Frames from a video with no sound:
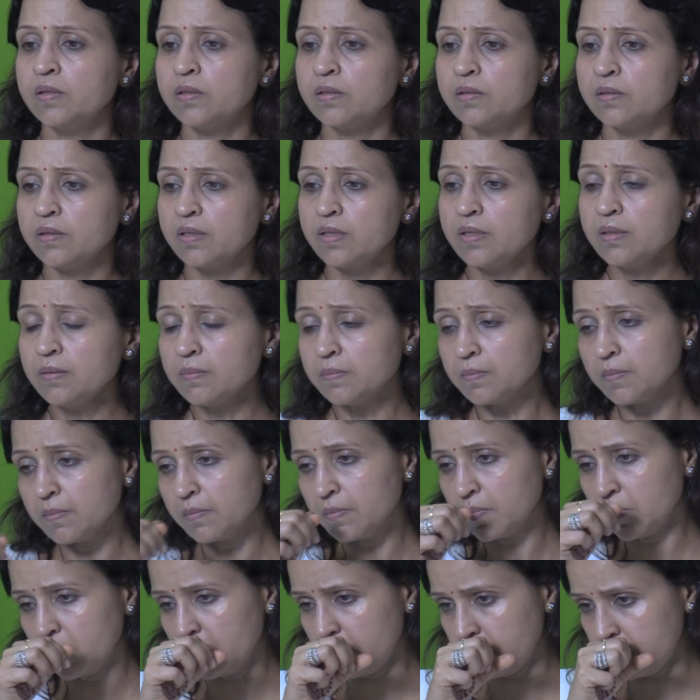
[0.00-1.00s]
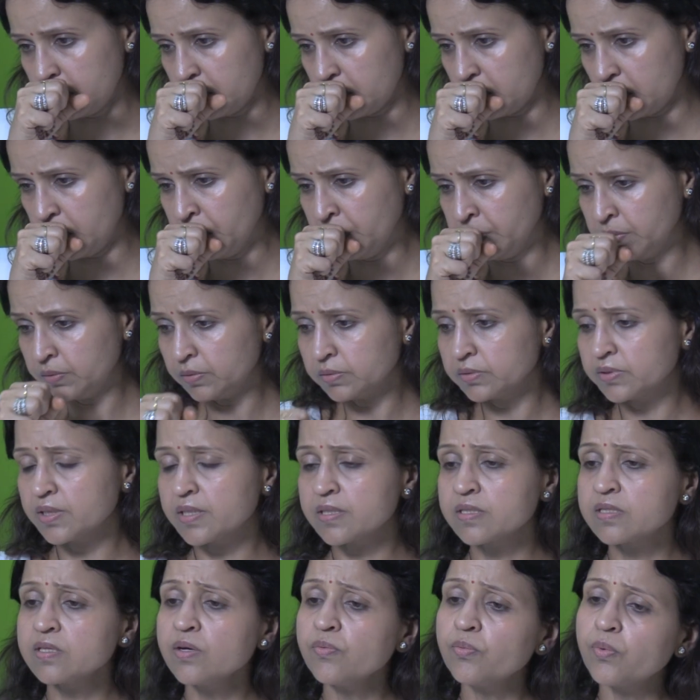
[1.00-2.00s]
Then
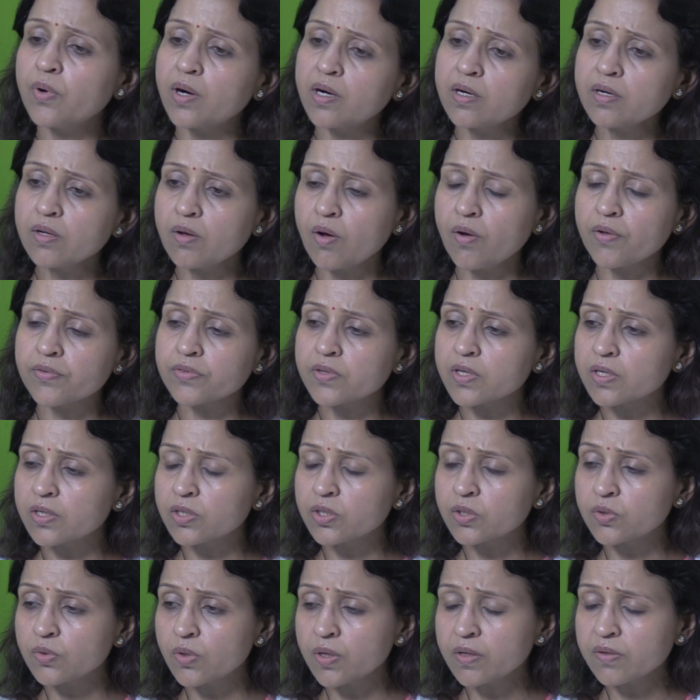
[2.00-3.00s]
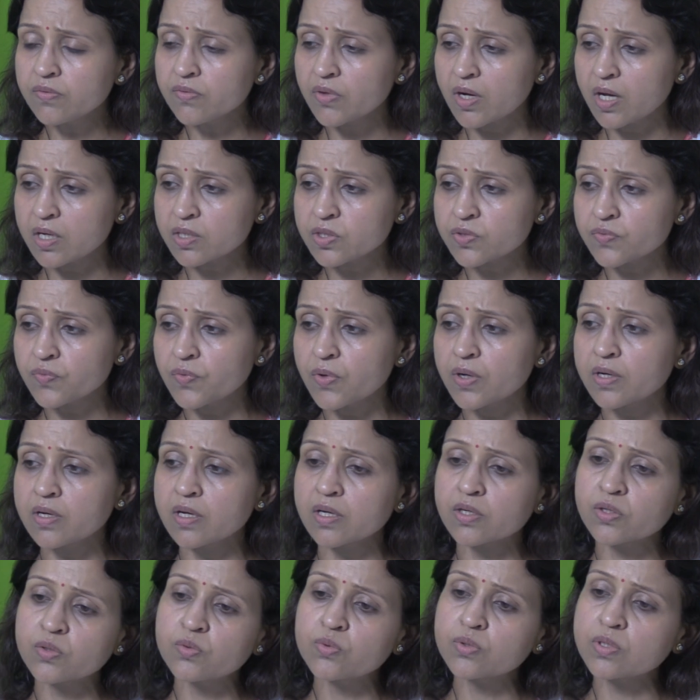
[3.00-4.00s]
just a word on the newer drugs for
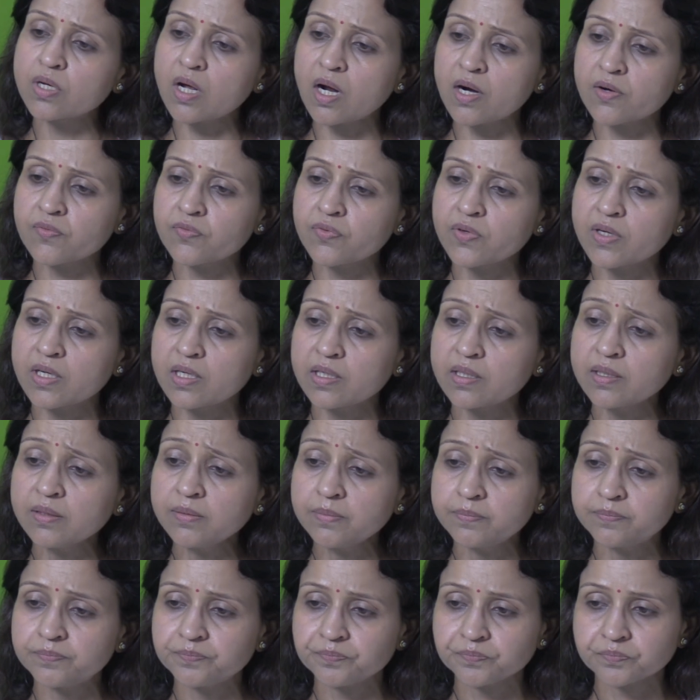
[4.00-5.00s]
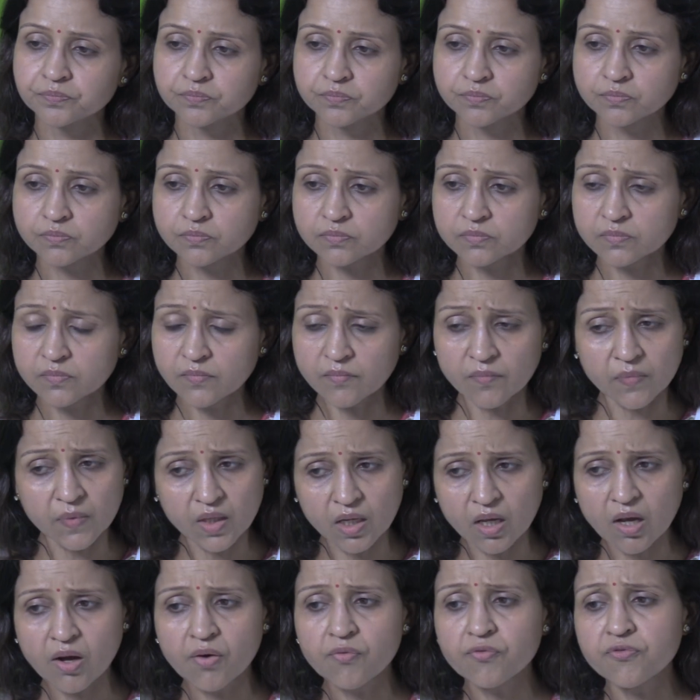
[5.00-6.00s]
acute heart failure.
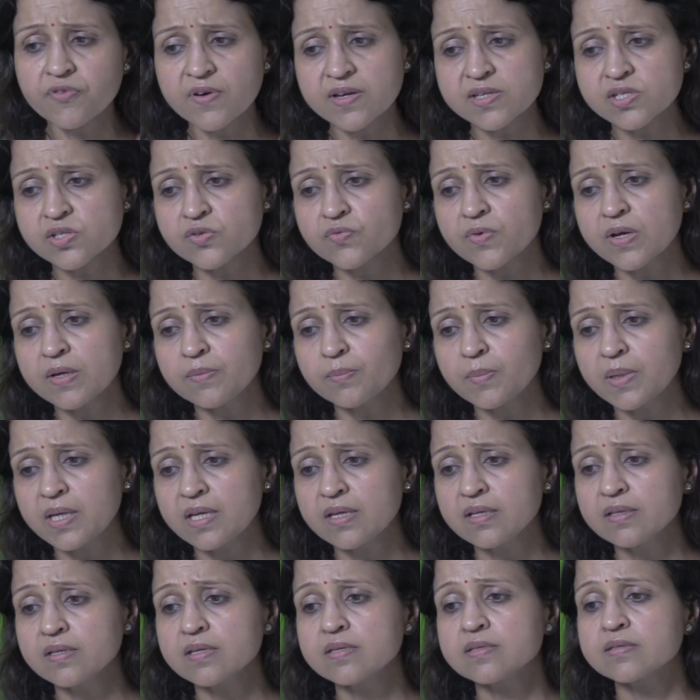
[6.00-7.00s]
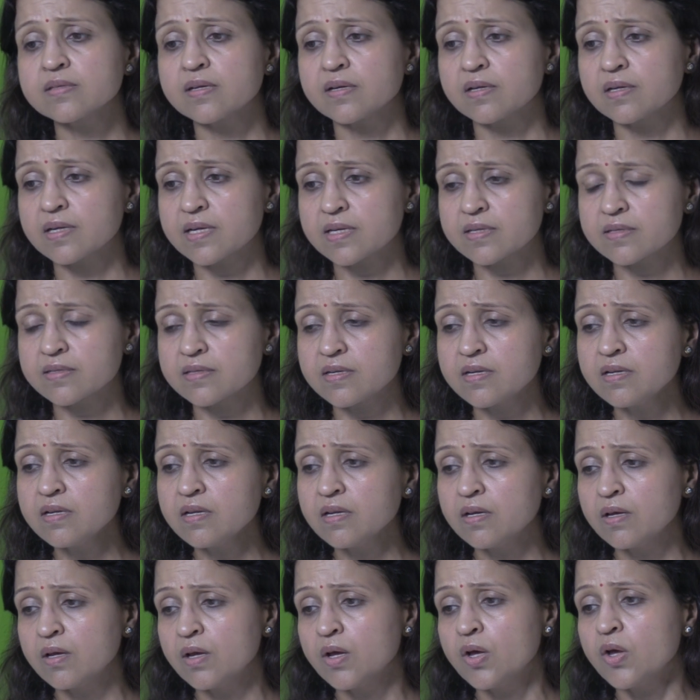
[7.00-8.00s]
First one being the
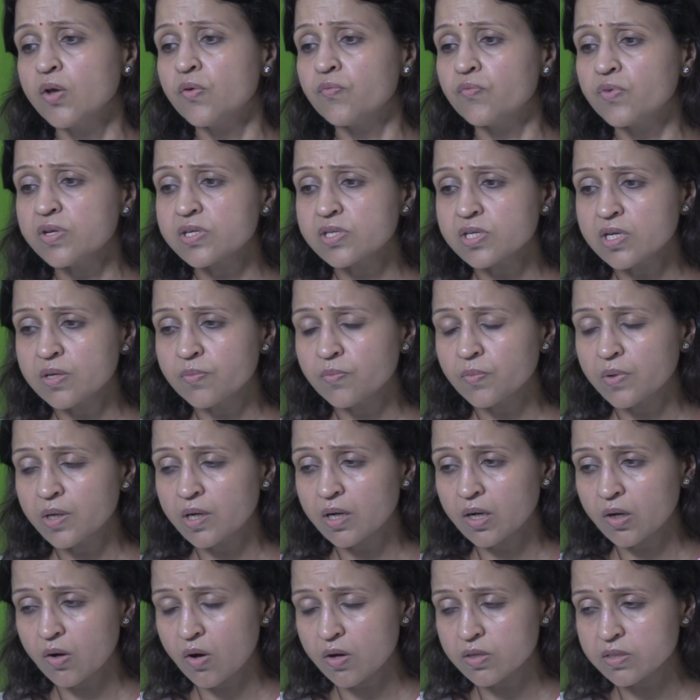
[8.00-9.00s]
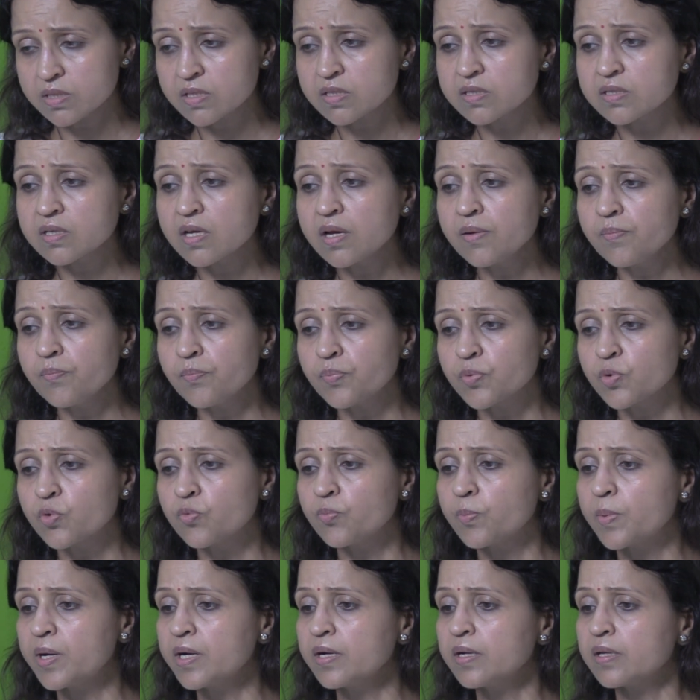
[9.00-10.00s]
serelexin, which causes the
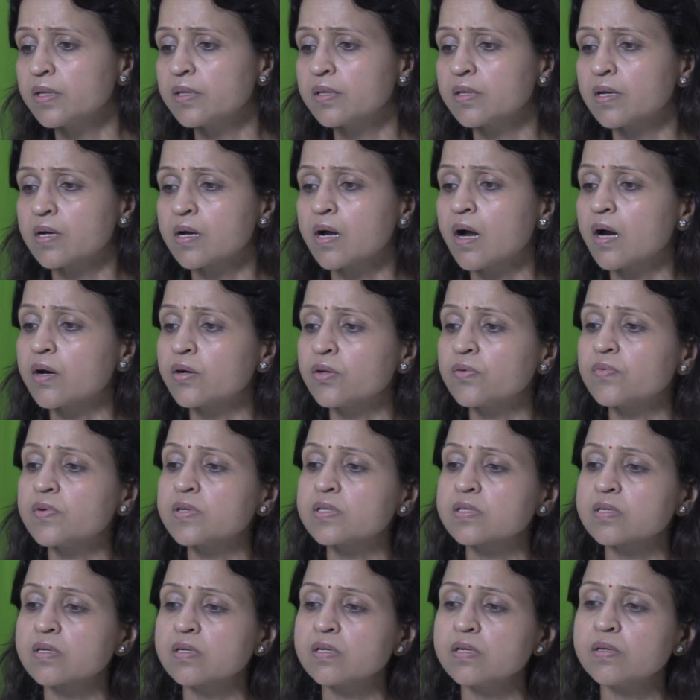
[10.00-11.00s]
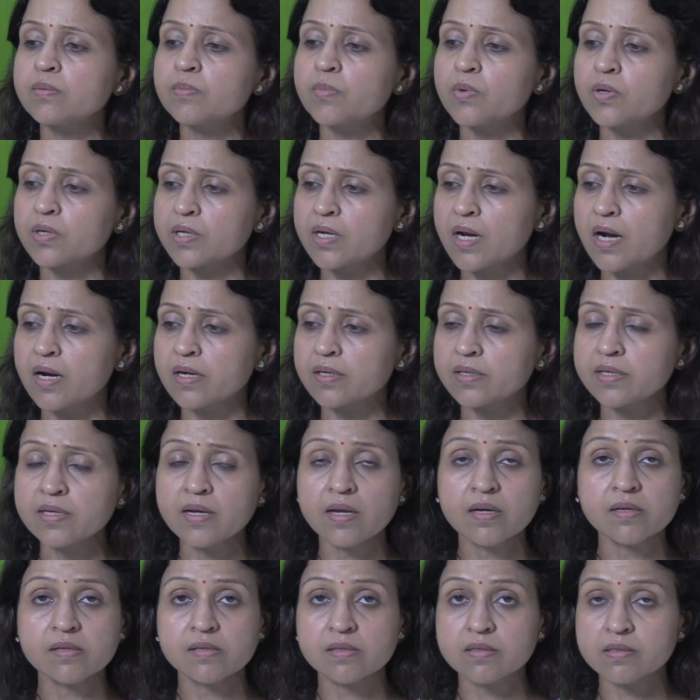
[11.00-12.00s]
improvement in the cardiovascular mortality
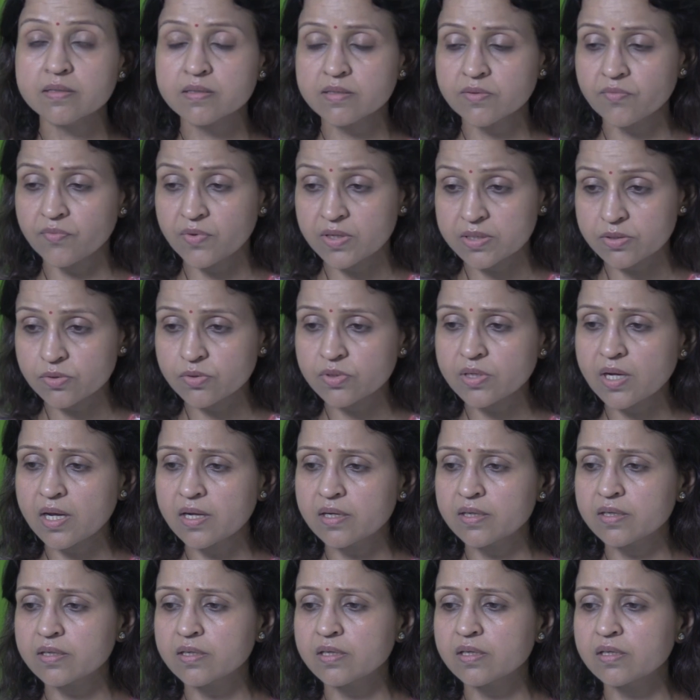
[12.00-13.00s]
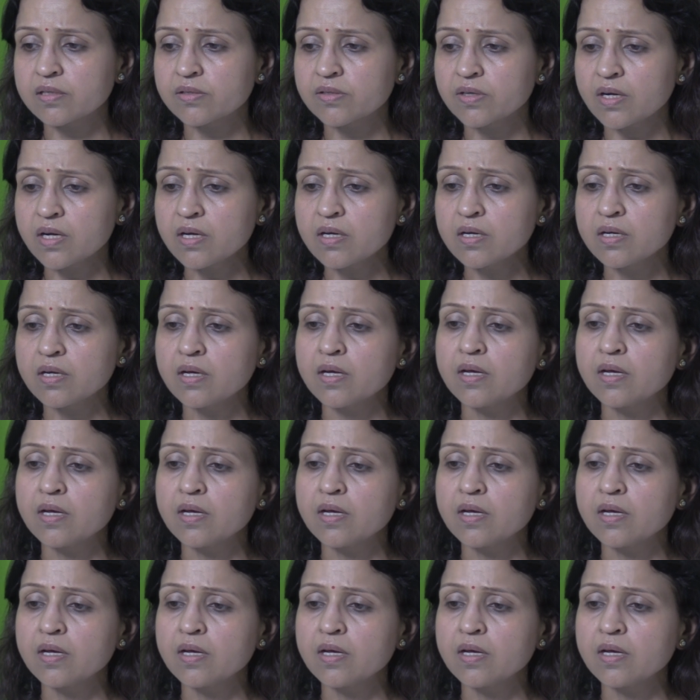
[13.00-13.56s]
and it's a vasodilator drug.